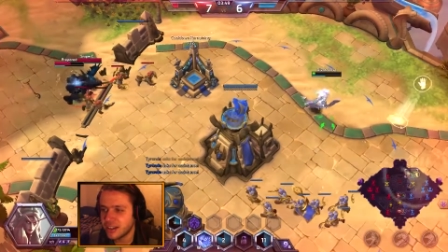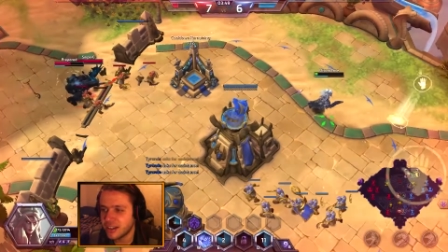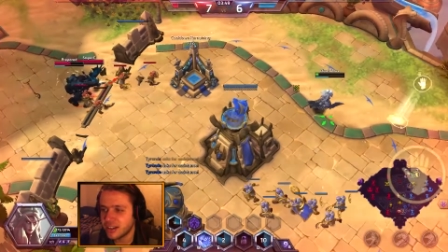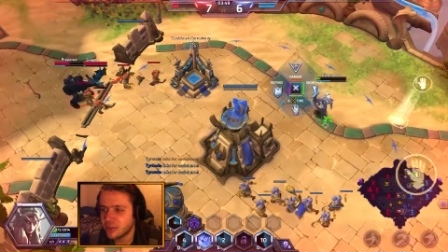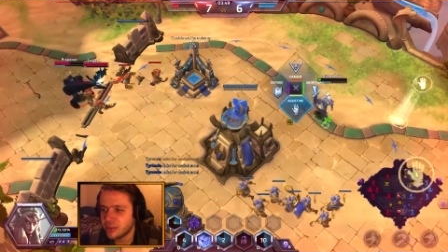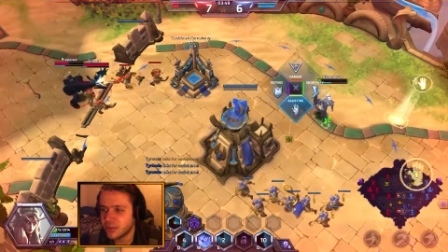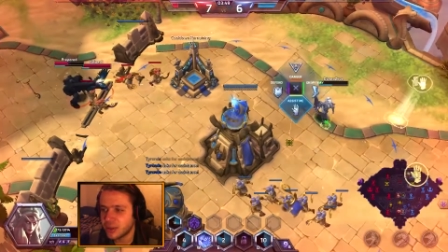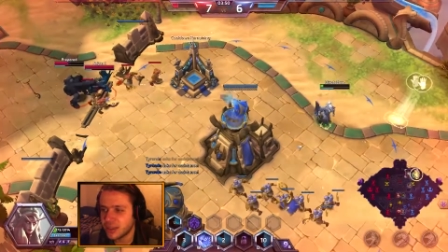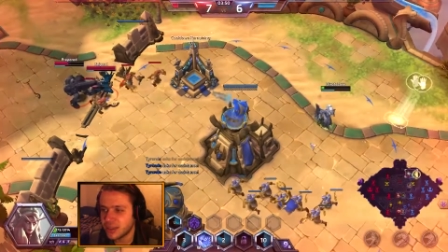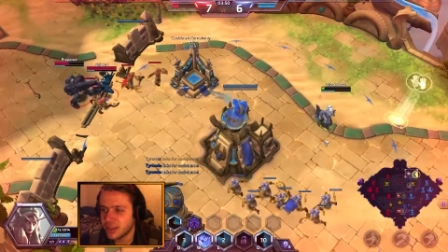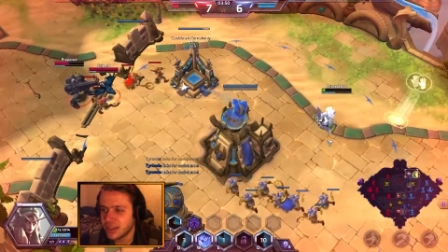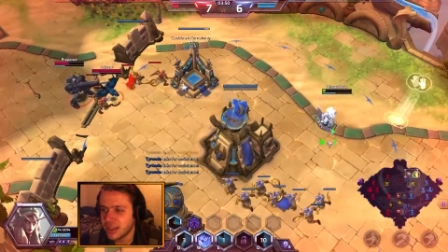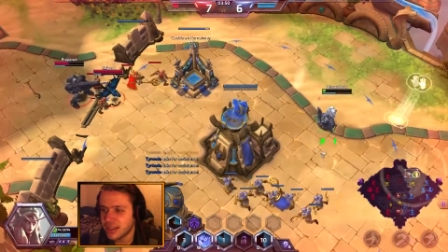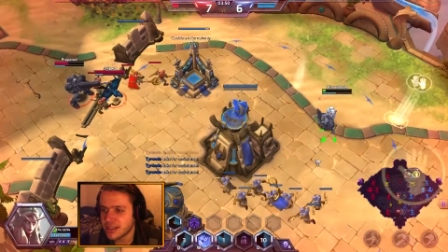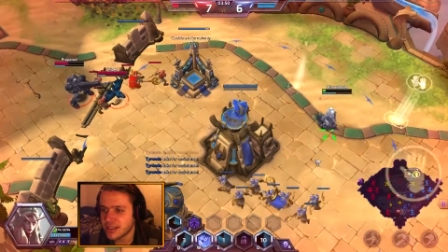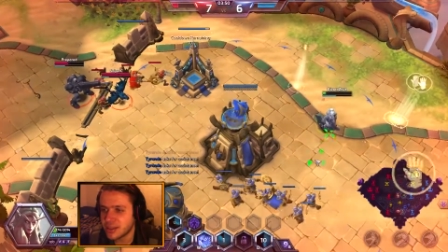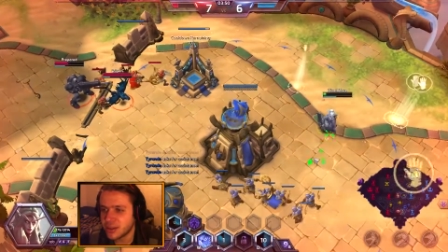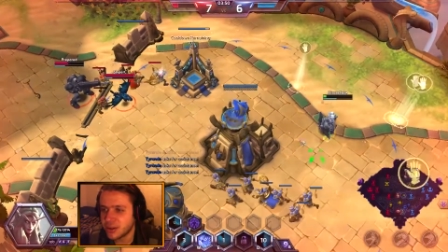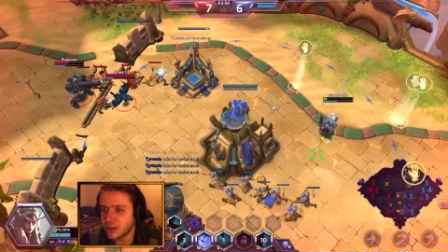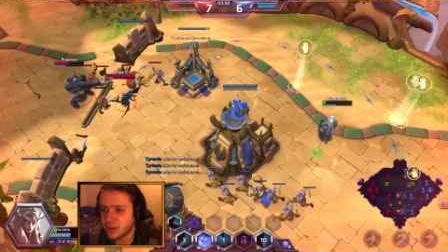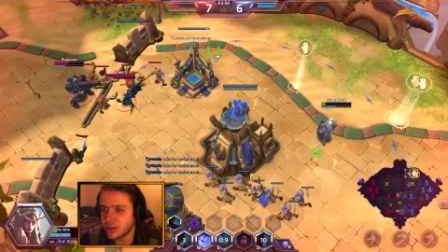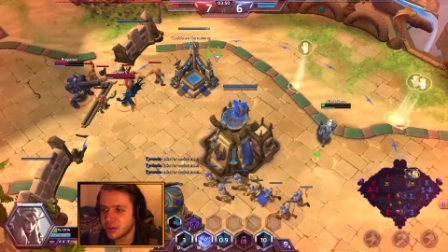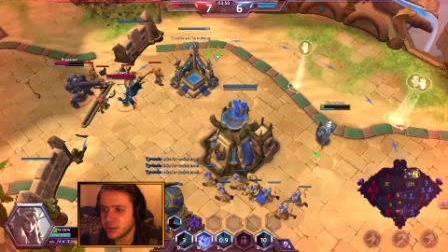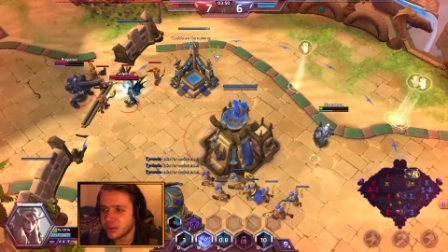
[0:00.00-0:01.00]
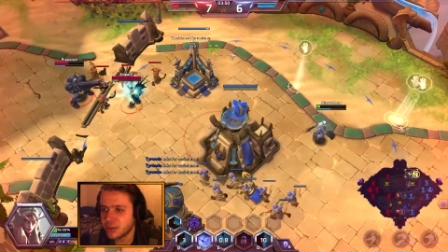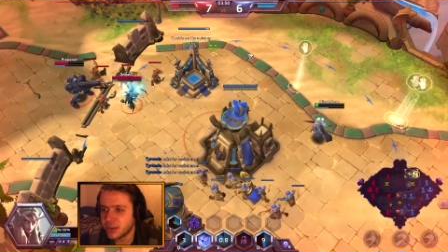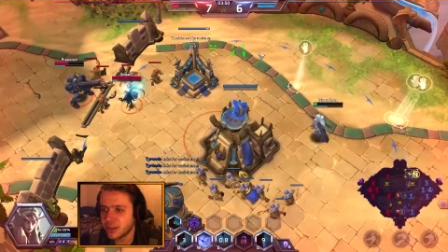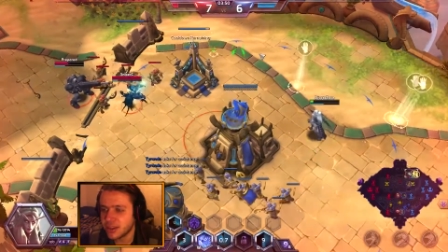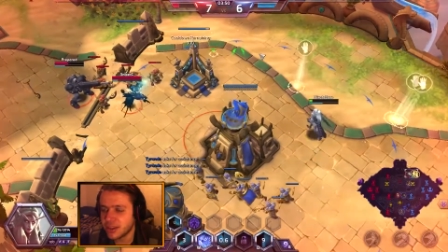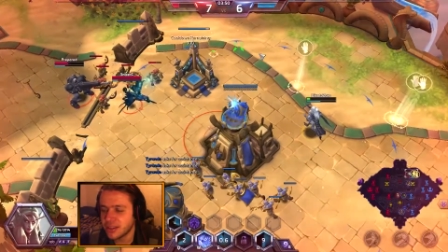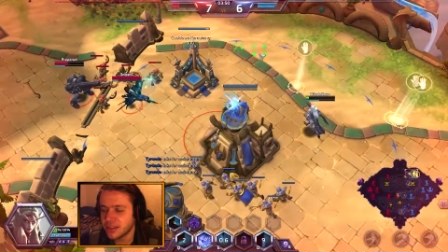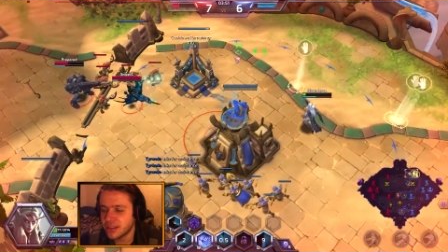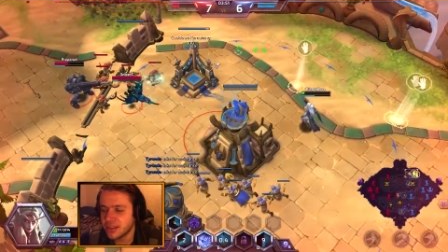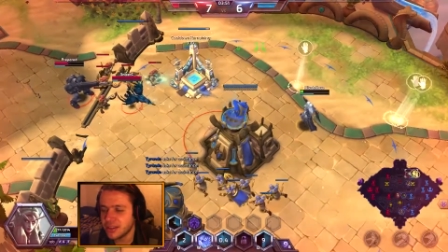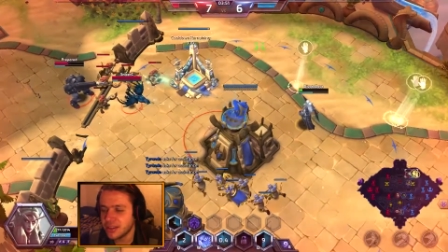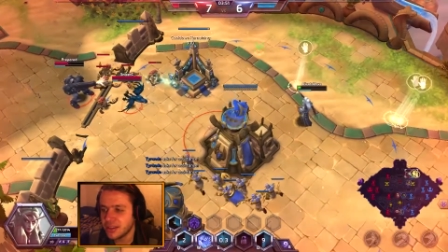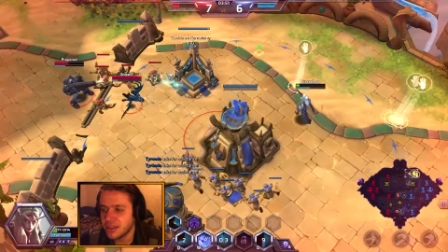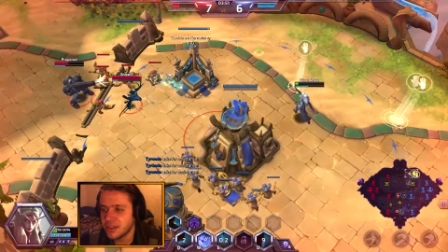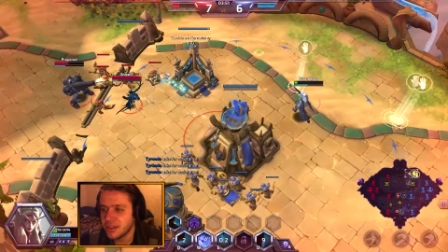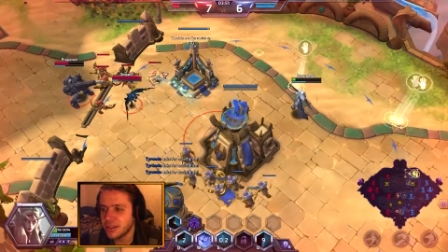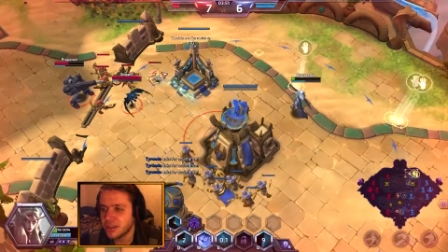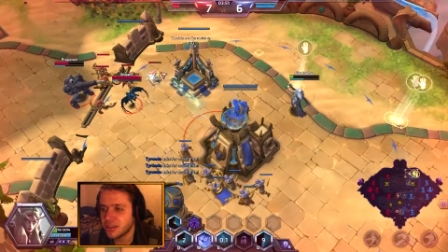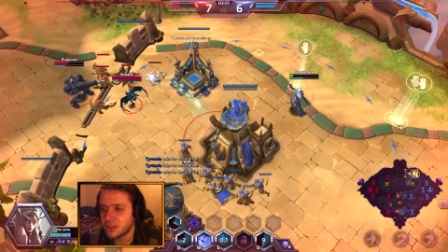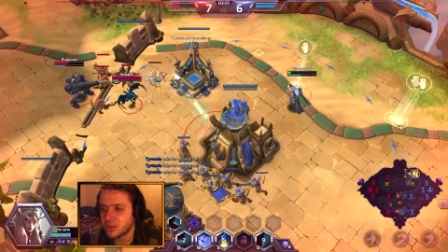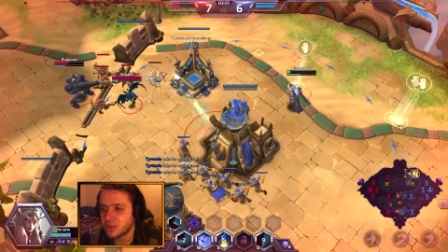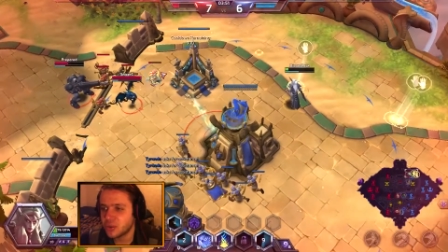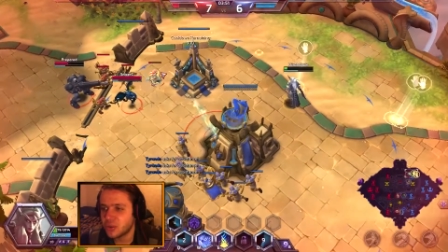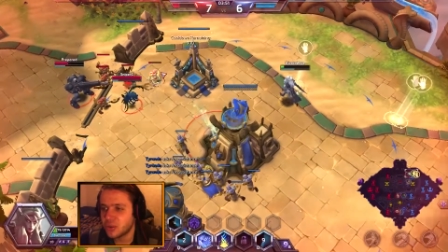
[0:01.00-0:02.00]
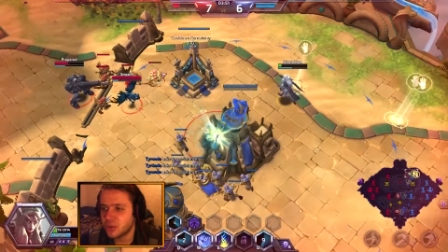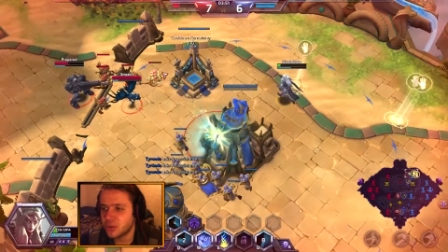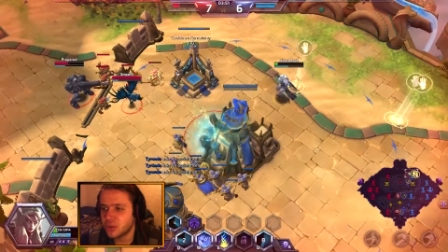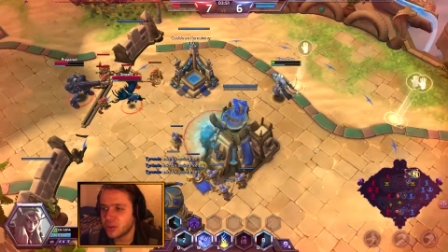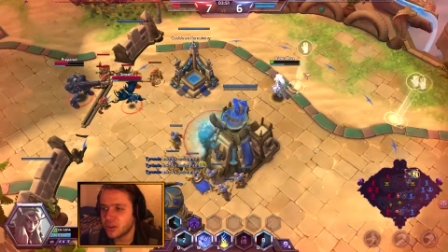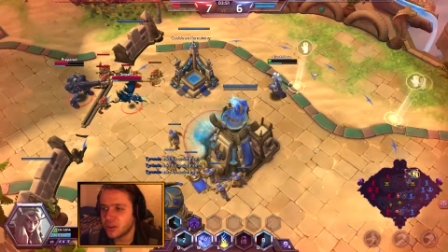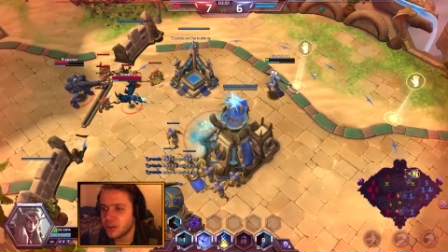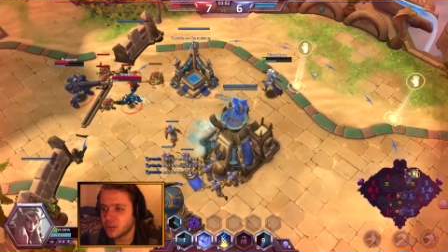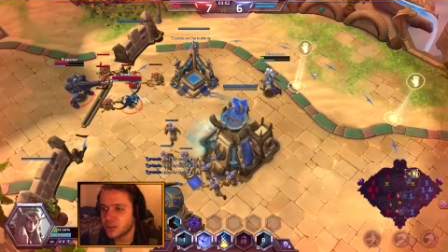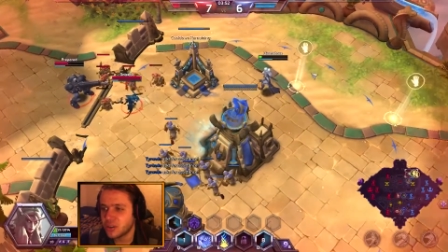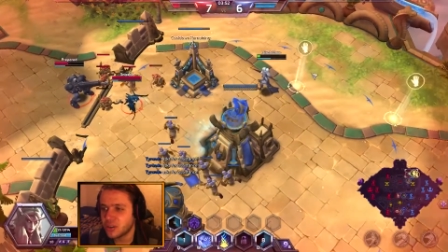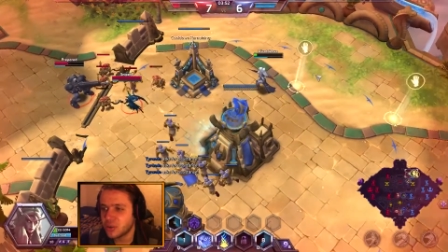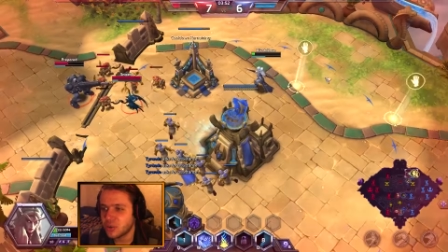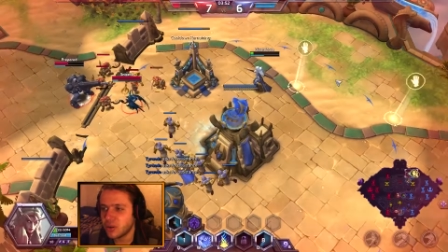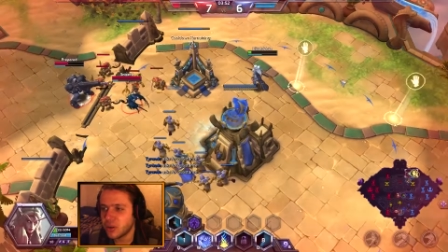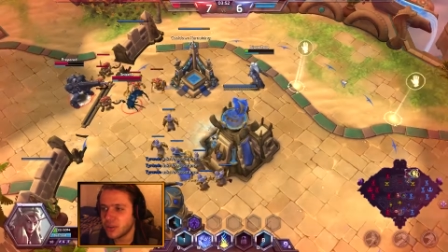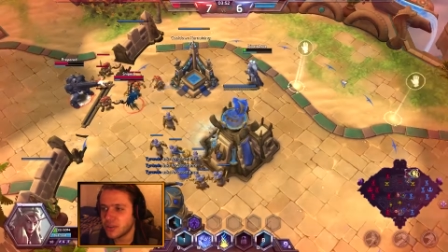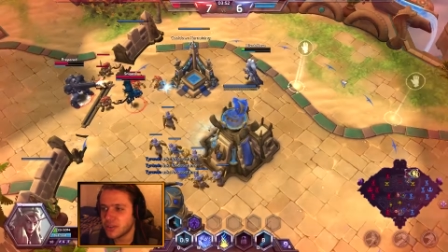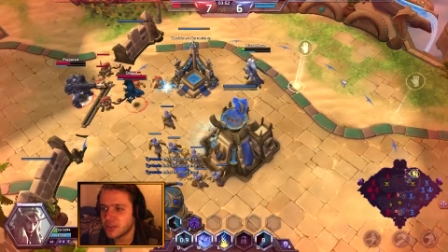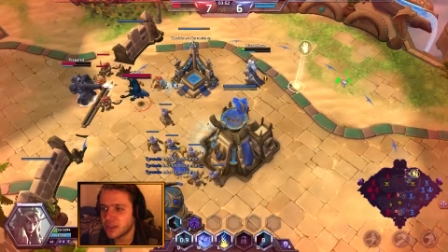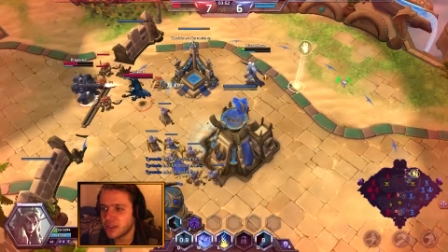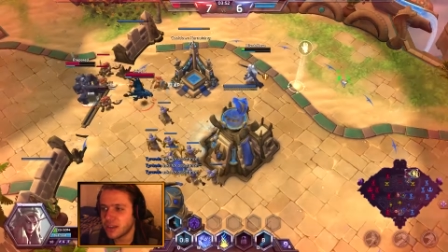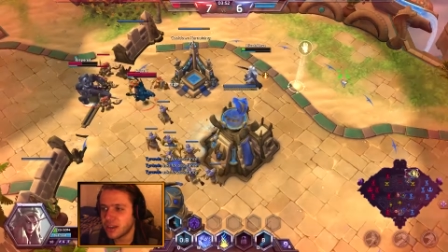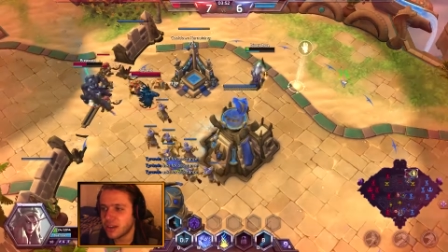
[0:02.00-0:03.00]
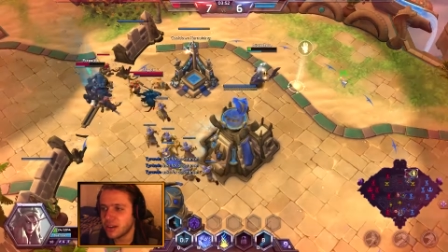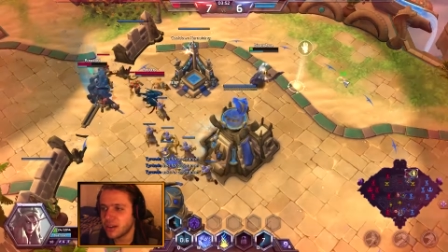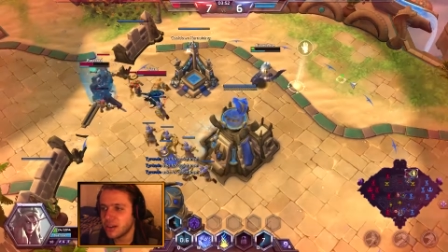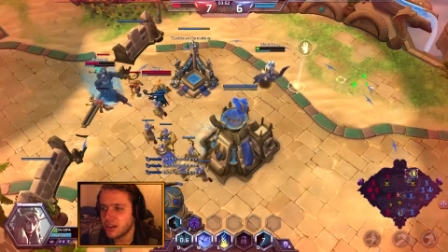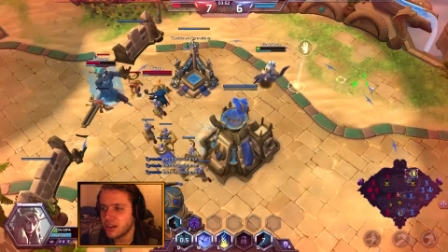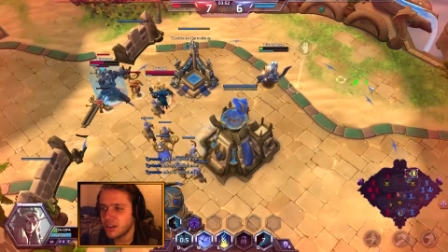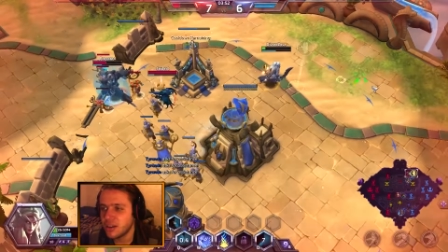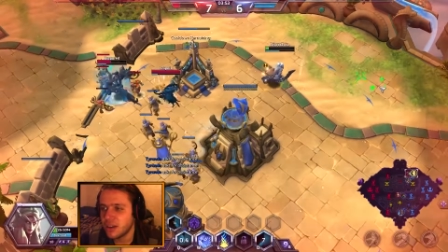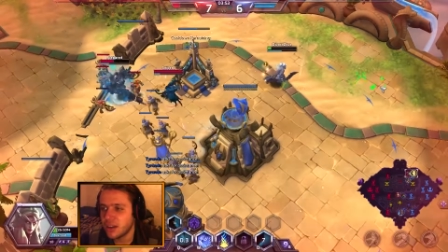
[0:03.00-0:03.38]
but that's going to be it to clear the waves now.